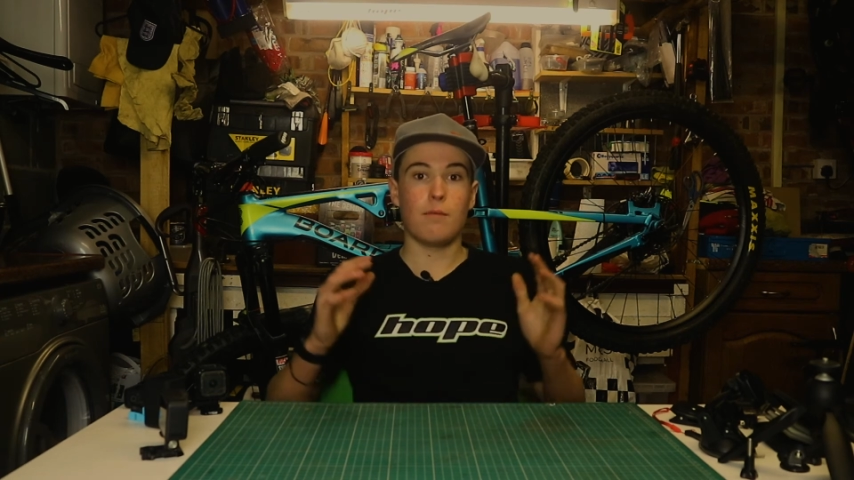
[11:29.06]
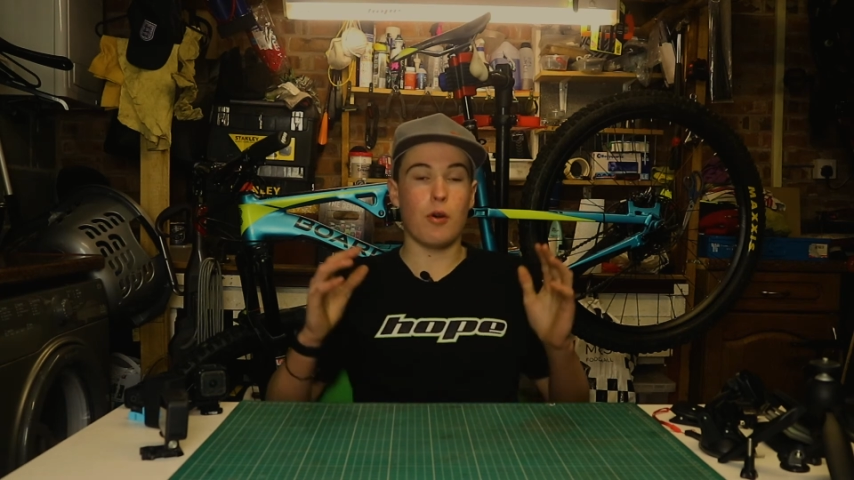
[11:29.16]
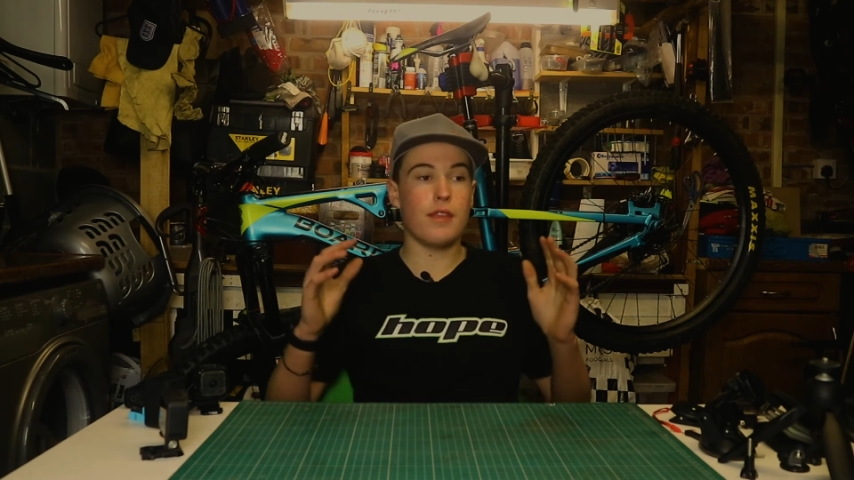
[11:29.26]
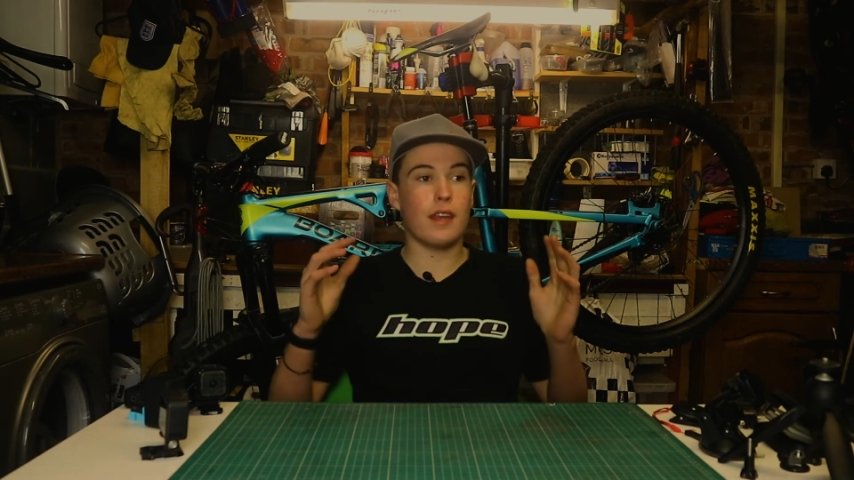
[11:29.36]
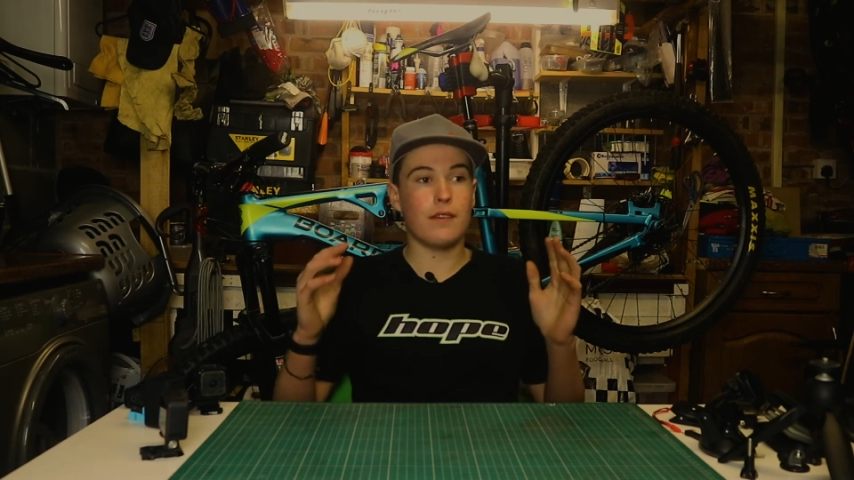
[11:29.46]

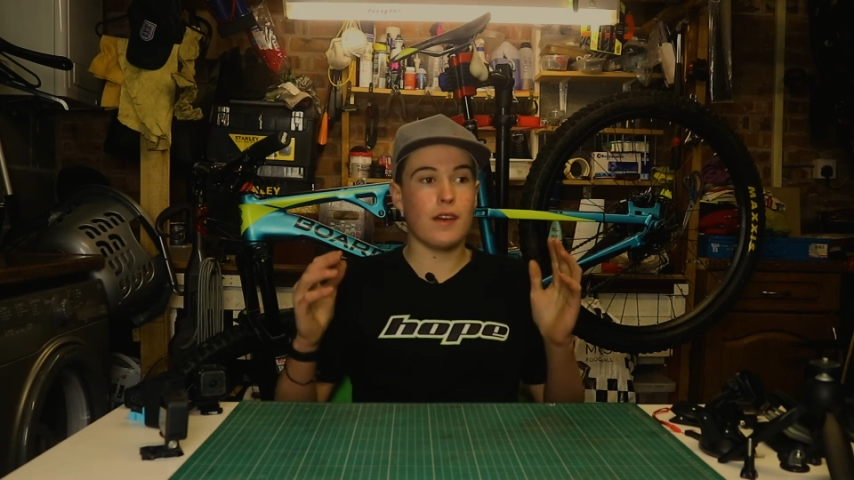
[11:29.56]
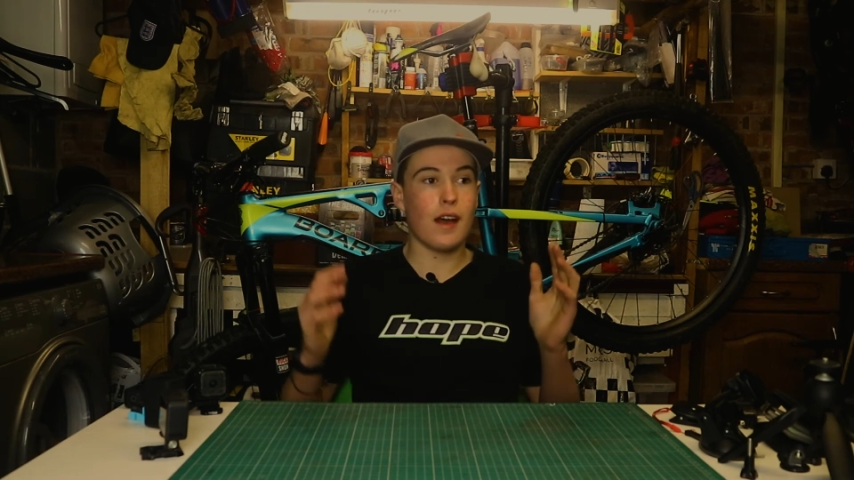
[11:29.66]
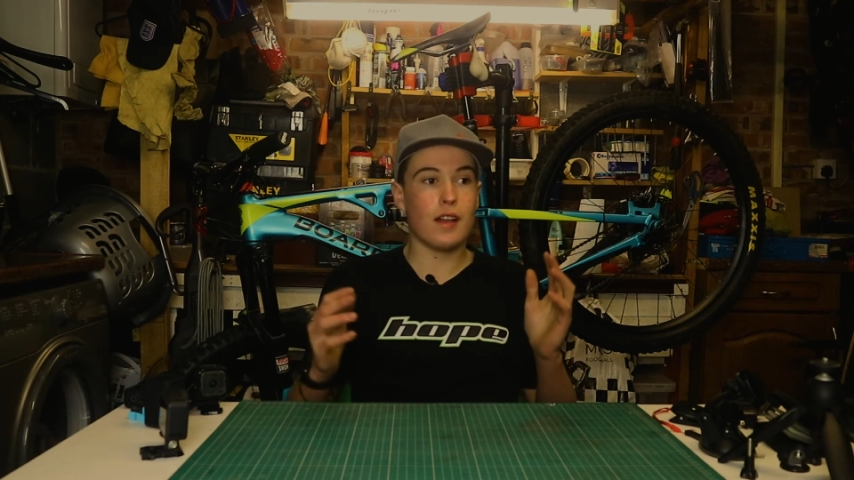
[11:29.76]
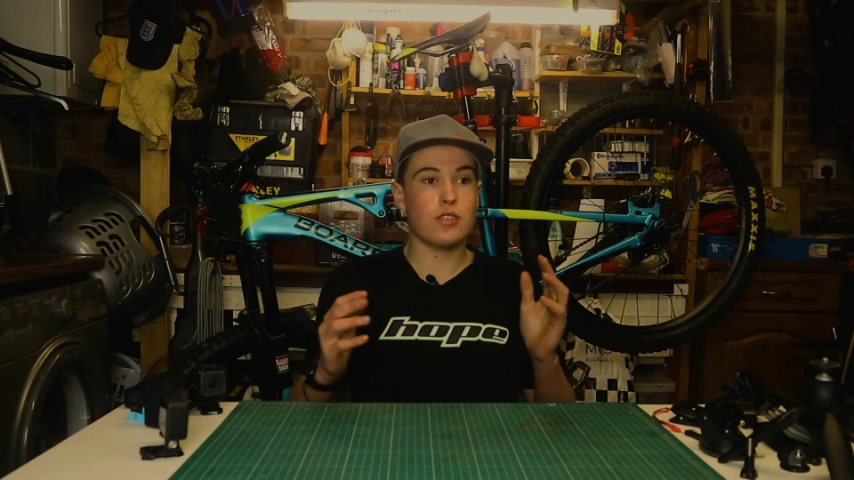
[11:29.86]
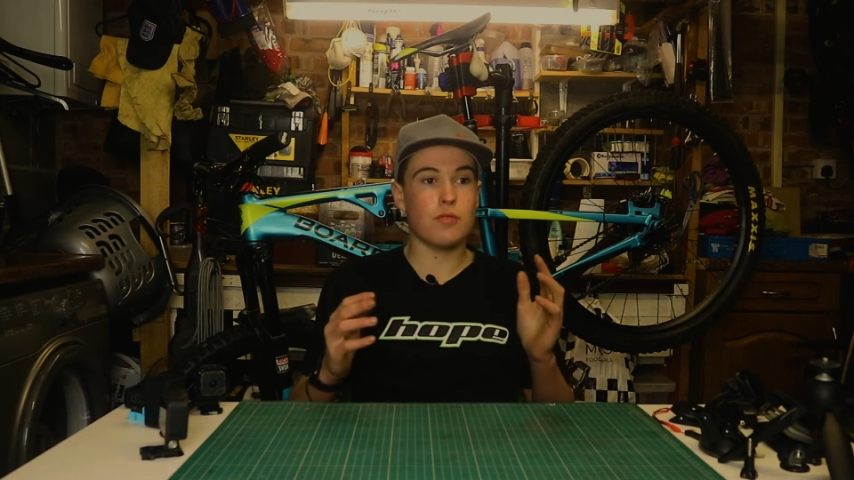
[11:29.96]
But and then if you
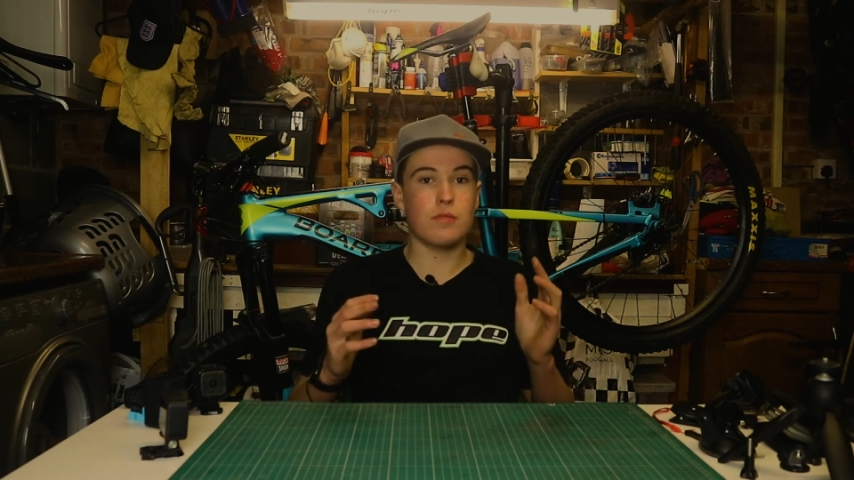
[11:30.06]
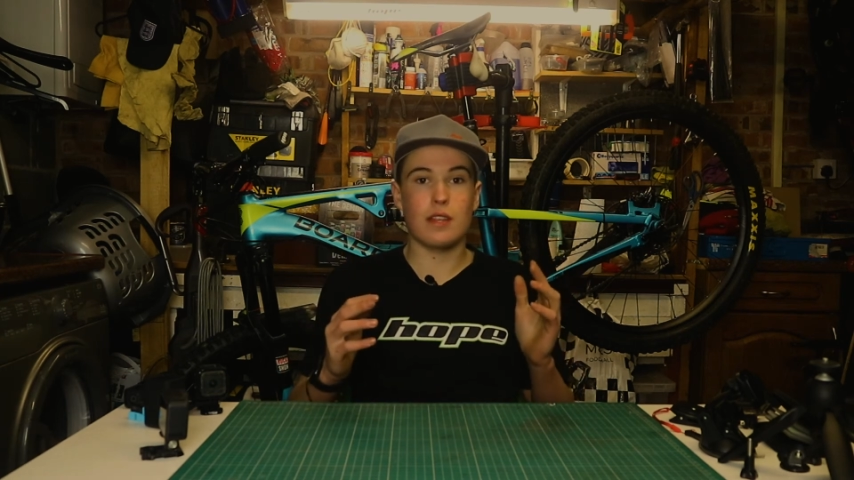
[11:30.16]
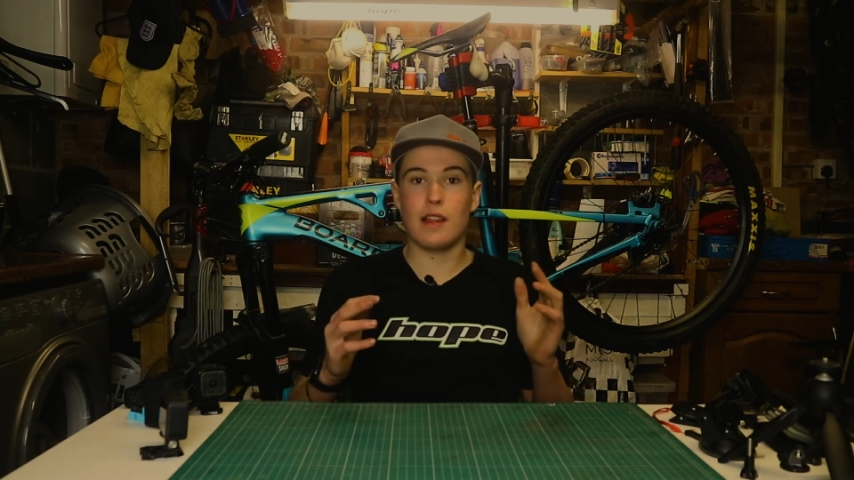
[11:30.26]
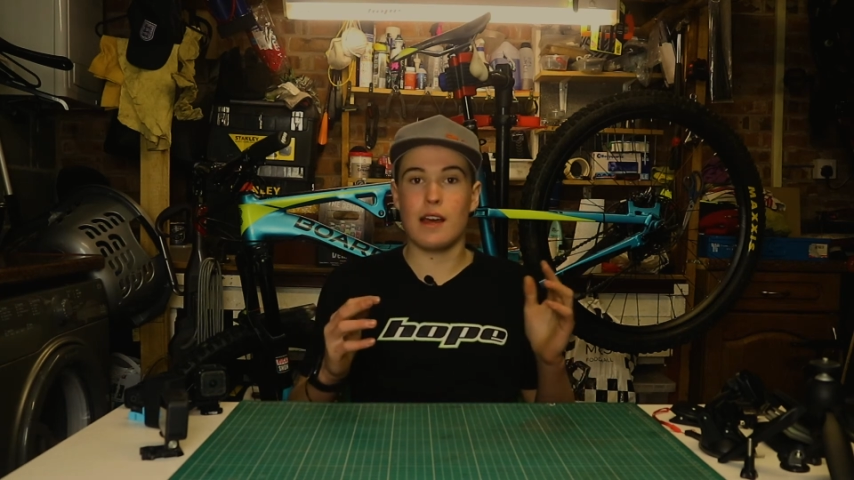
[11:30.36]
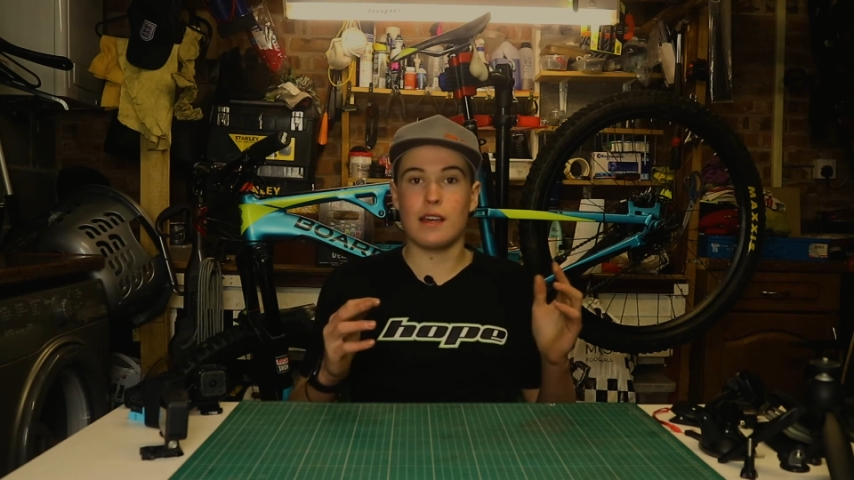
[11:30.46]
had
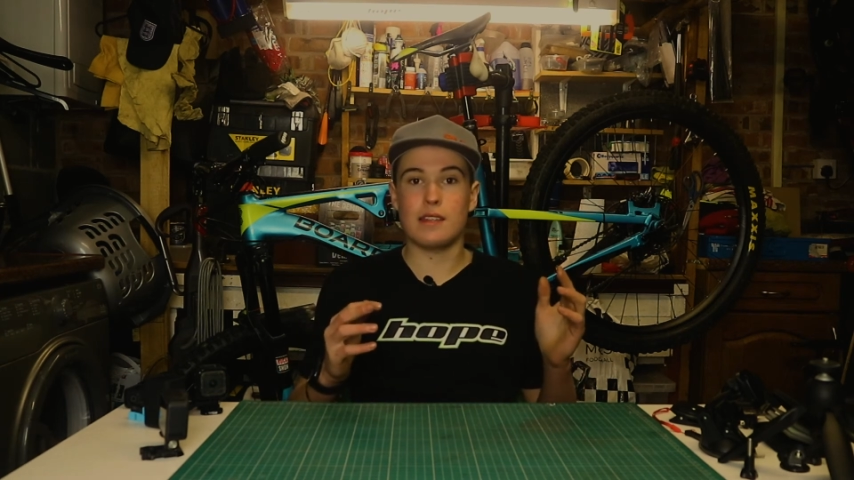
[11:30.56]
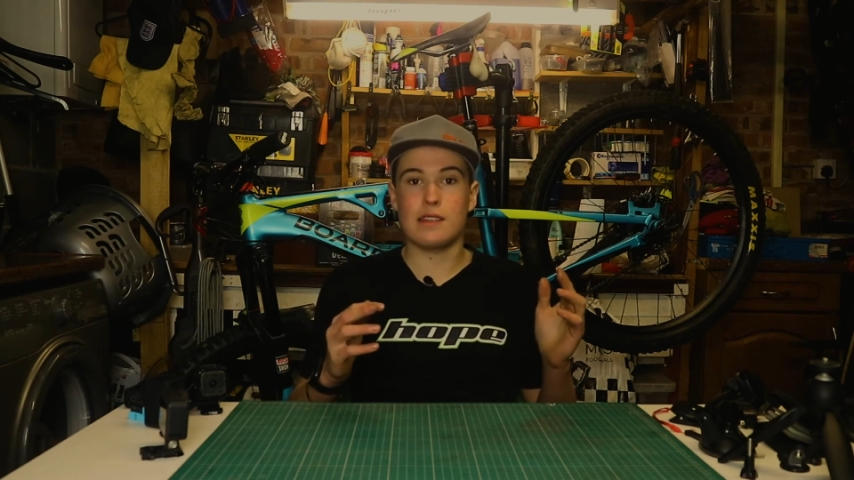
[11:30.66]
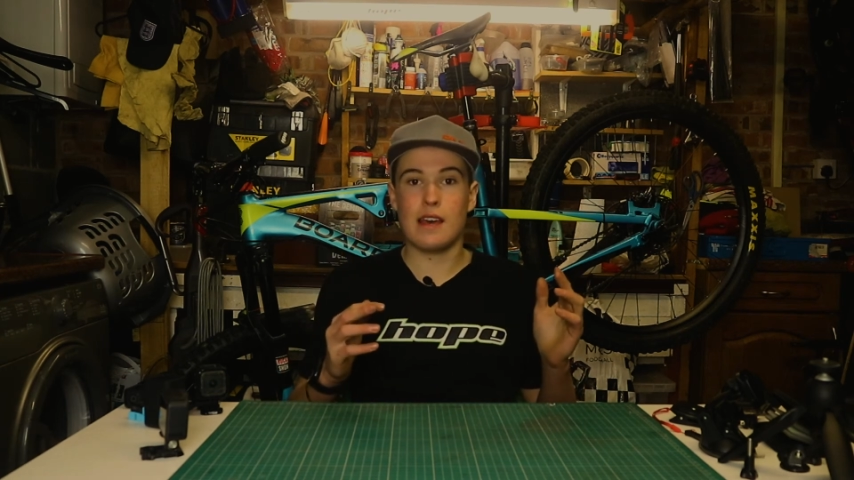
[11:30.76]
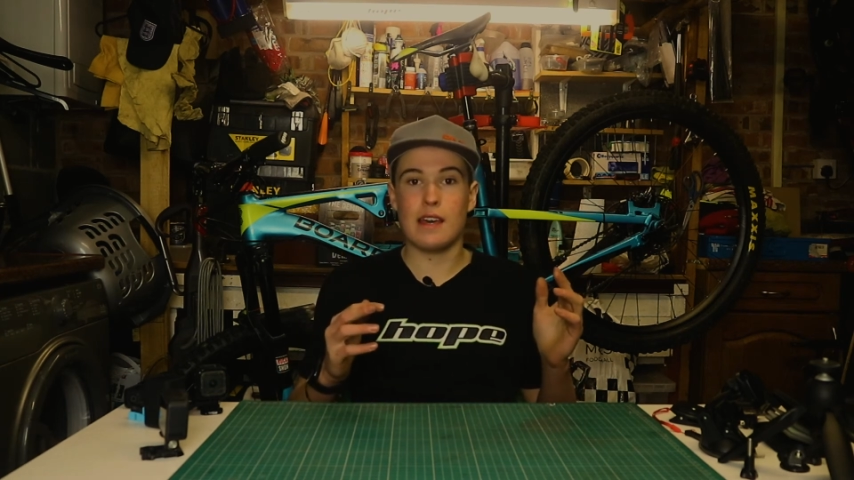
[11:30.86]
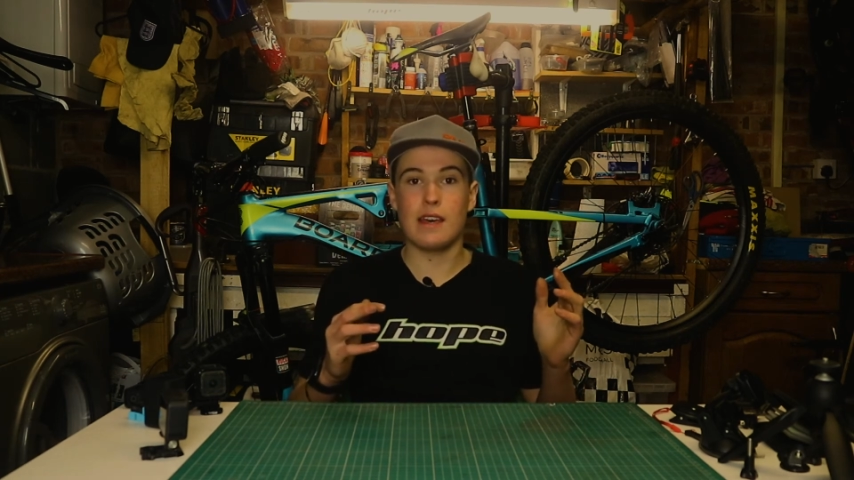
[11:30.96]
something like,
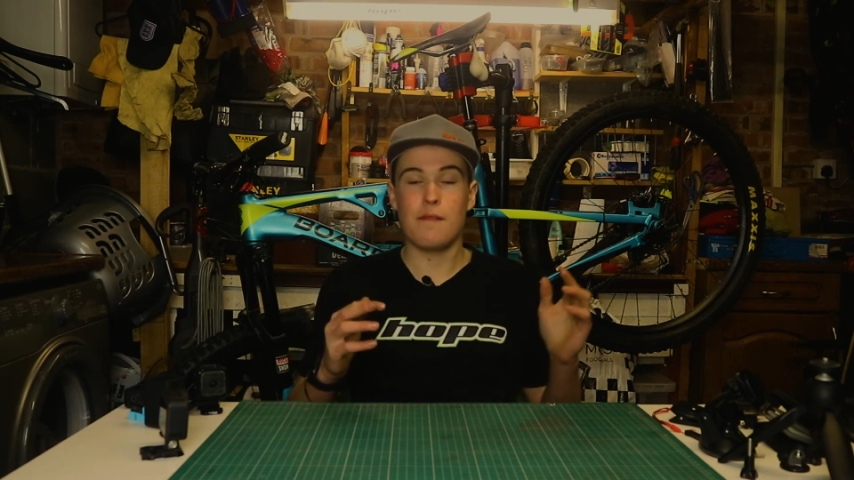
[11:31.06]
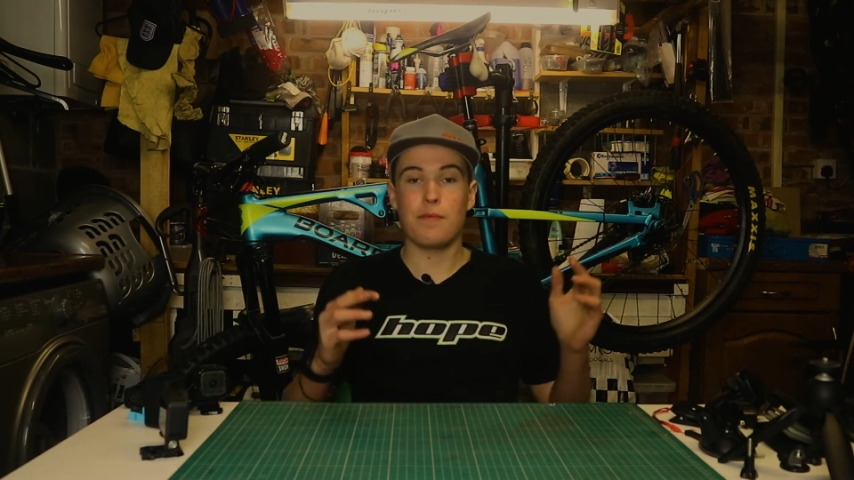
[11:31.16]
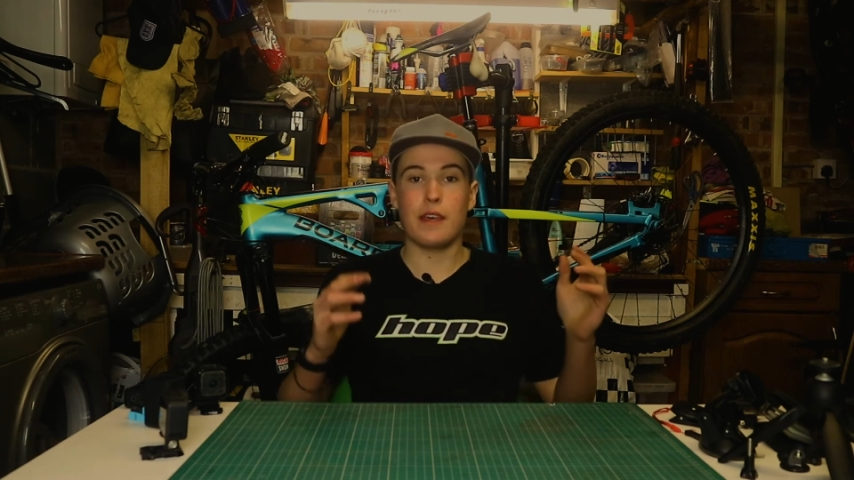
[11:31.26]
say,